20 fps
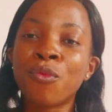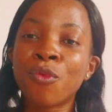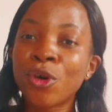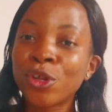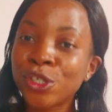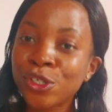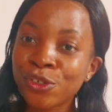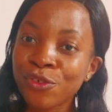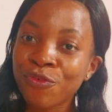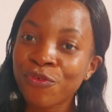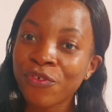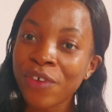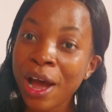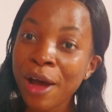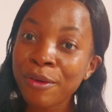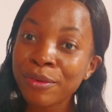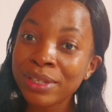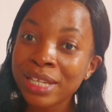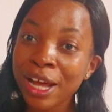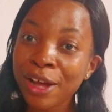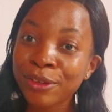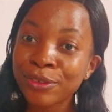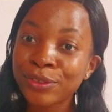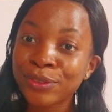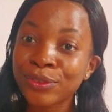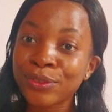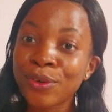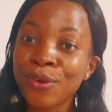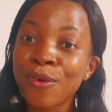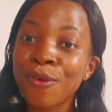what you found
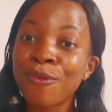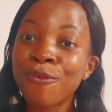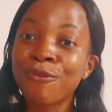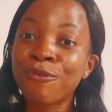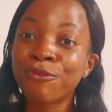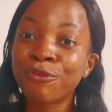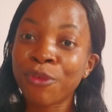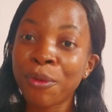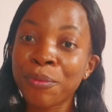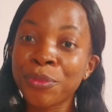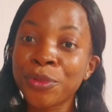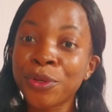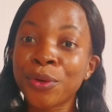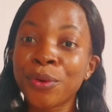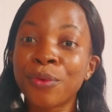out from